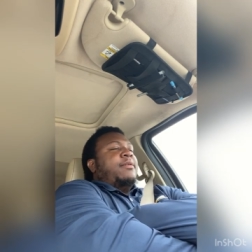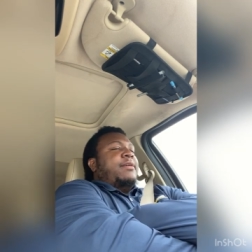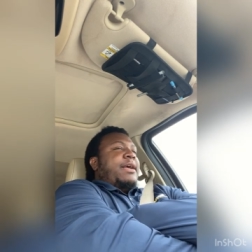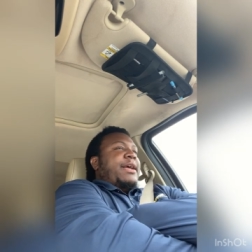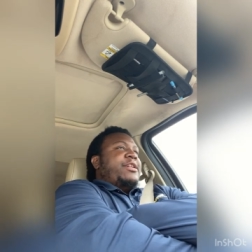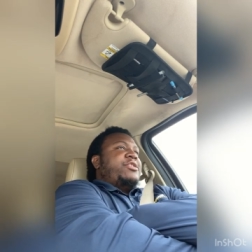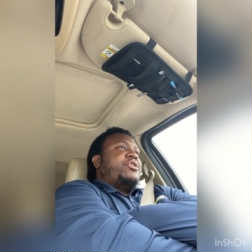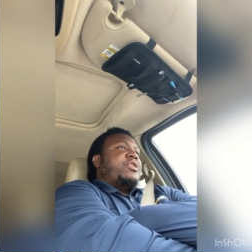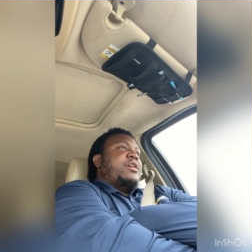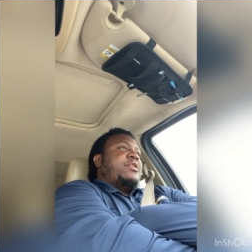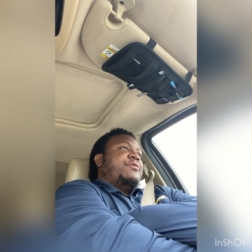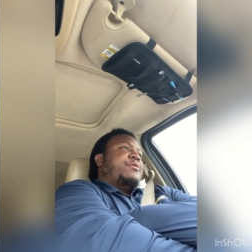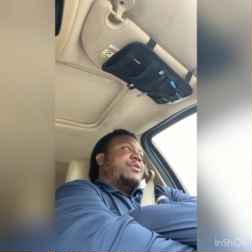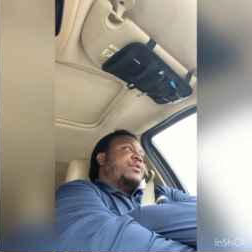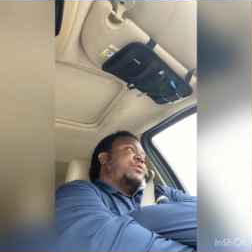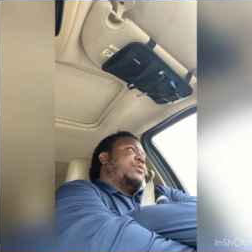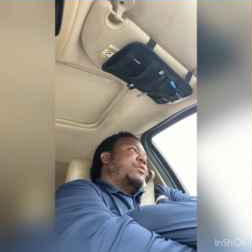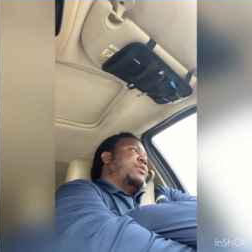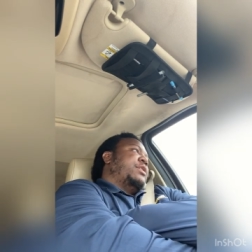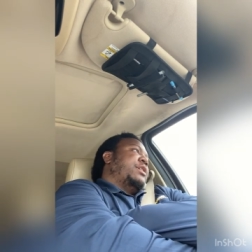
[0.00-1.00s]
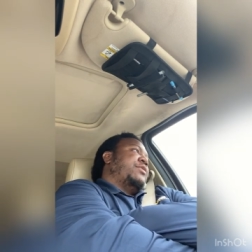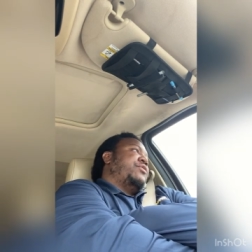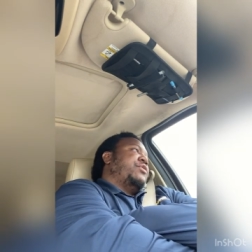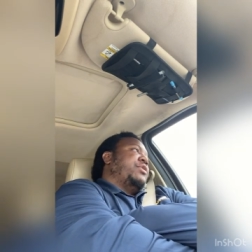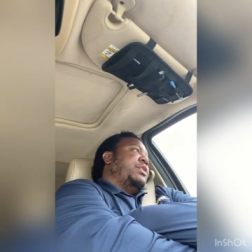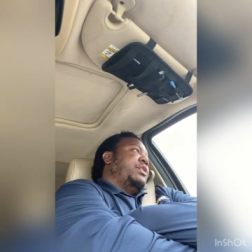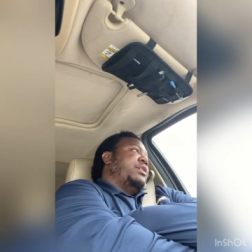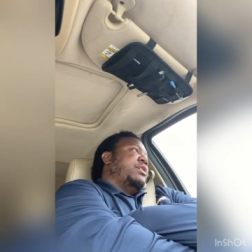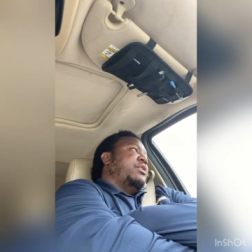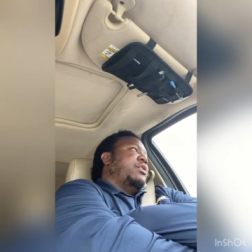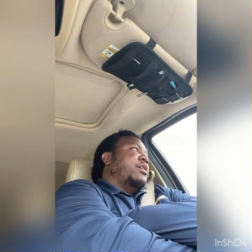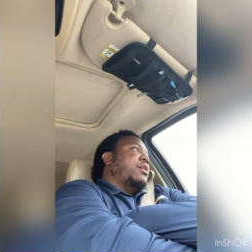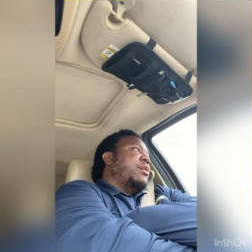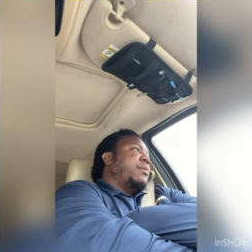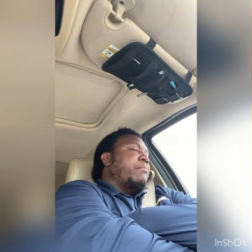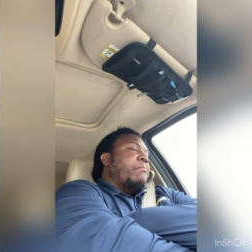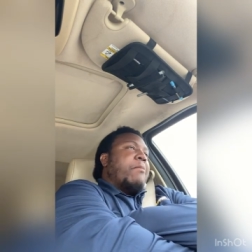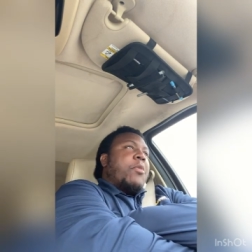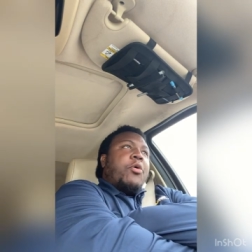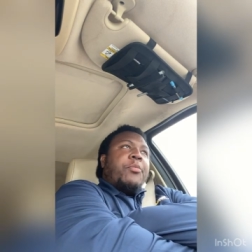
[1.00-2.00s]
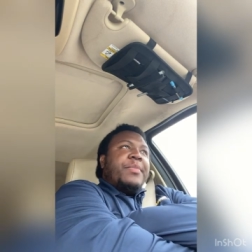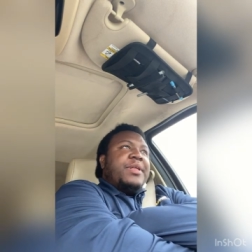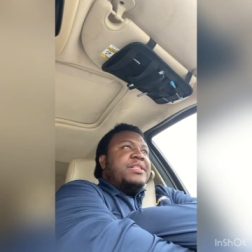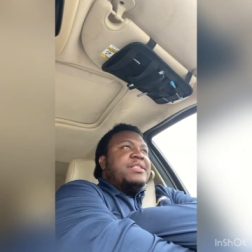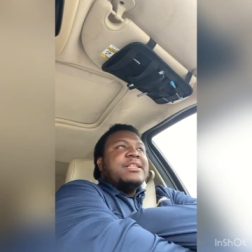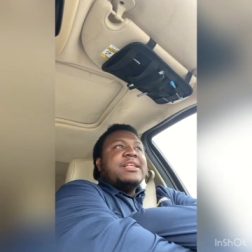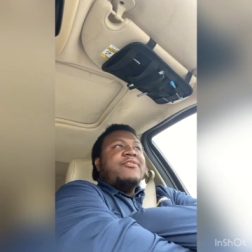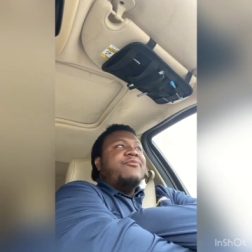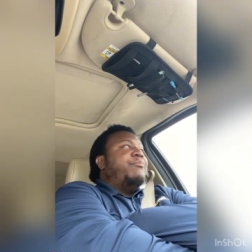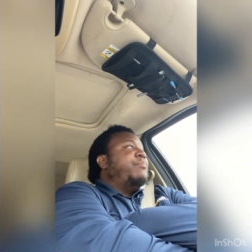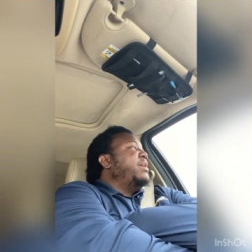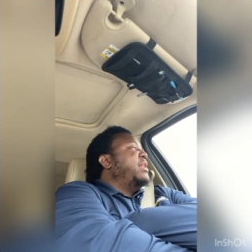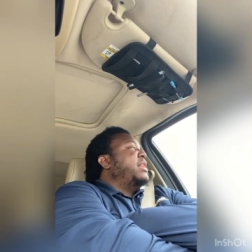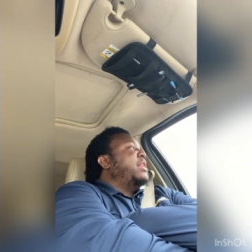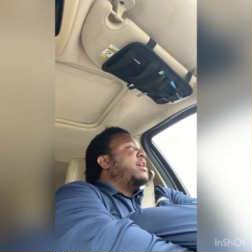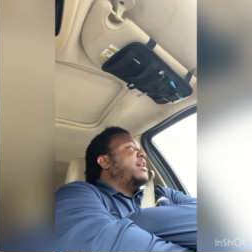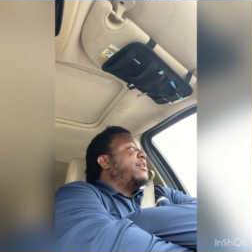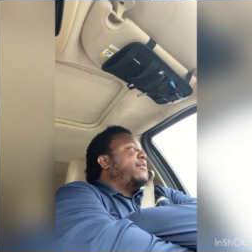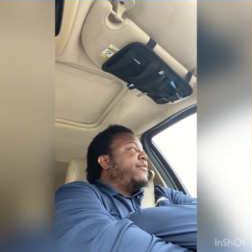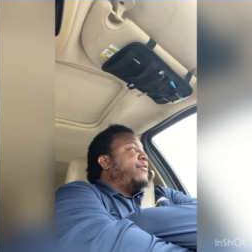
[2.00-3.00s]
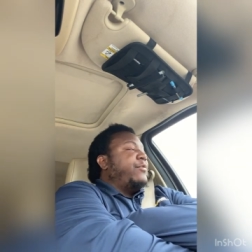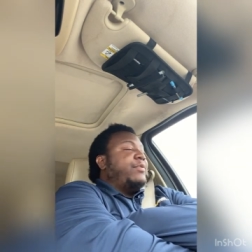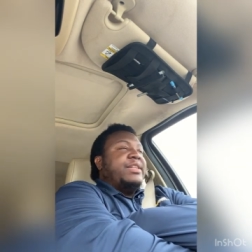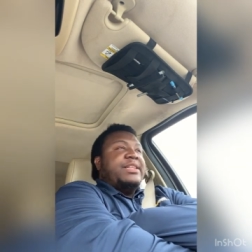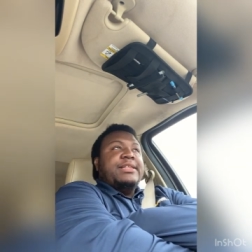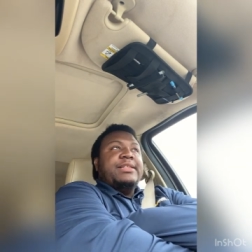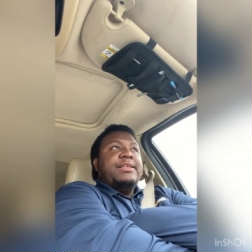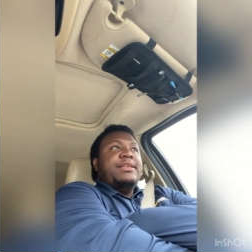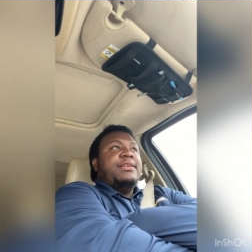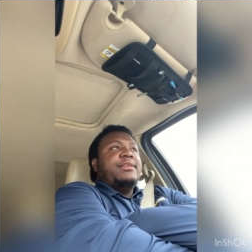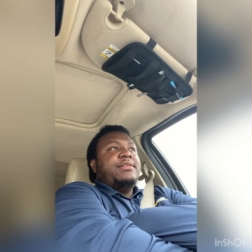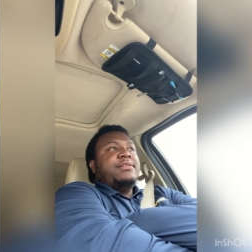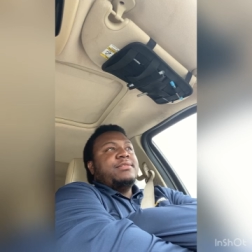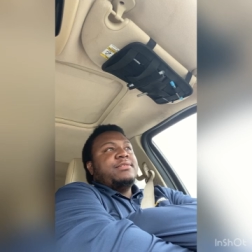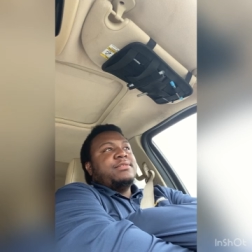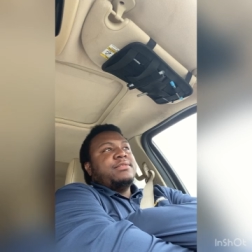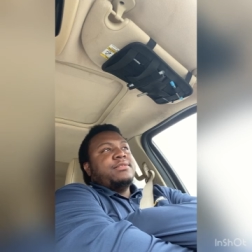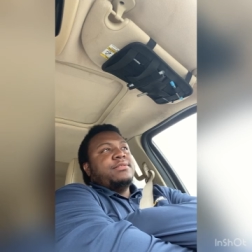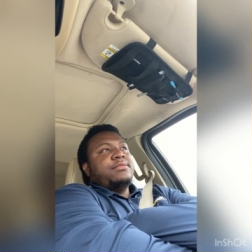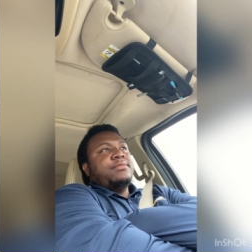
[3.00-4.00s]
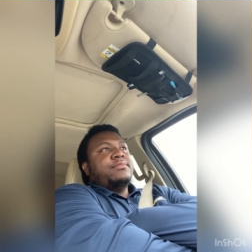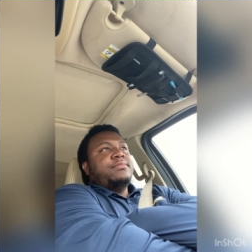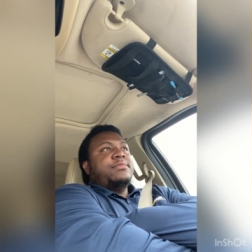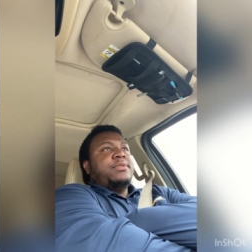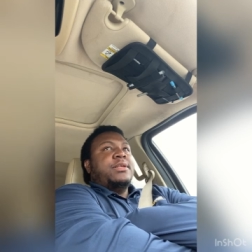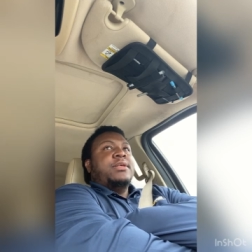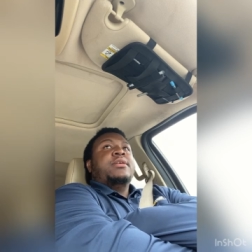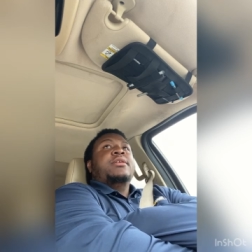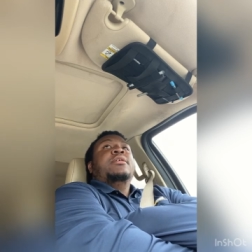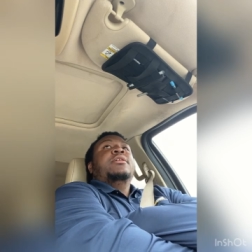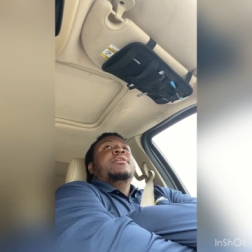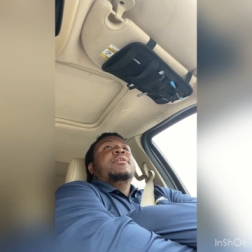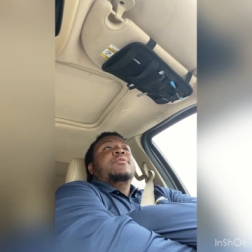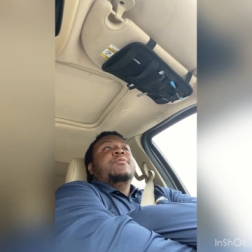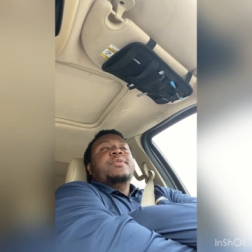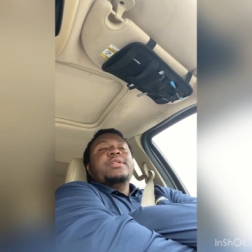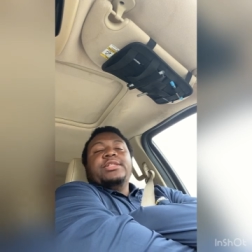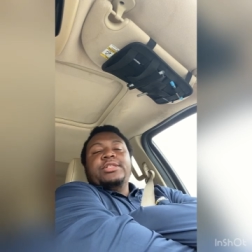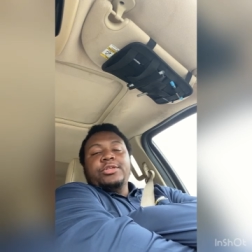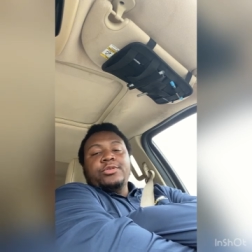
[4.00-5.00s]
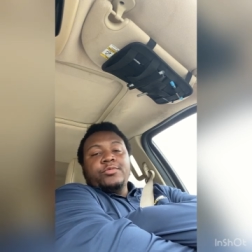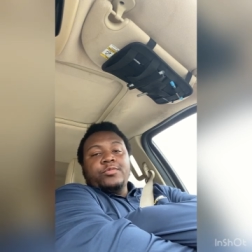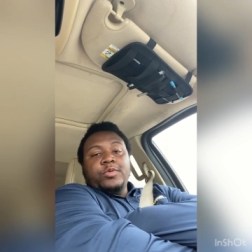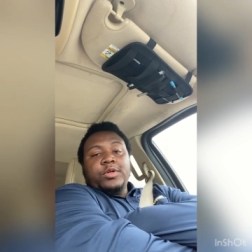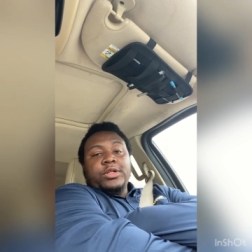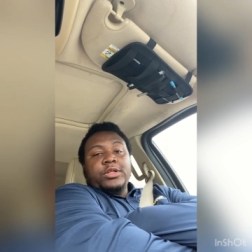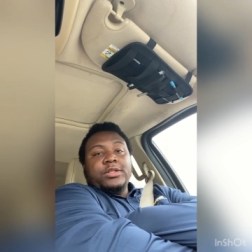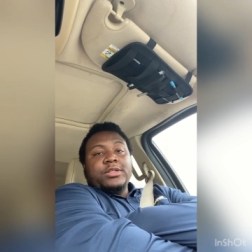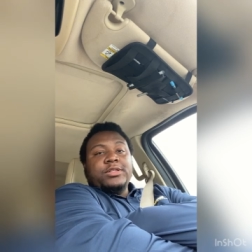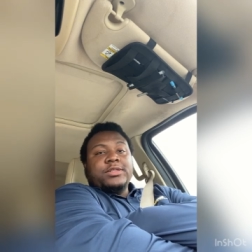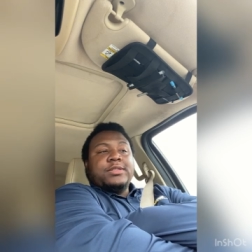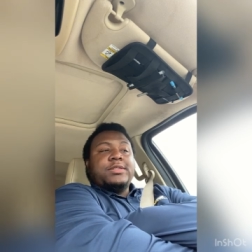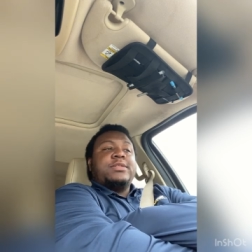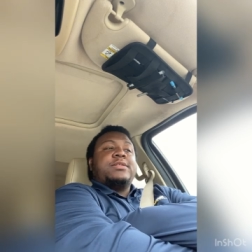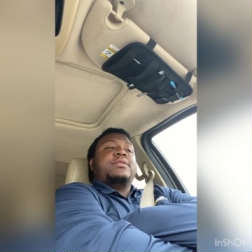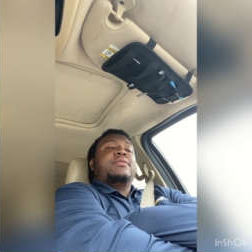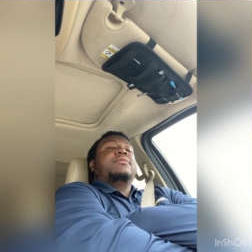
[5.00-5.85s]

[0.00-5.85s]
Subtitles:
I try to record every moment of my life with you alls.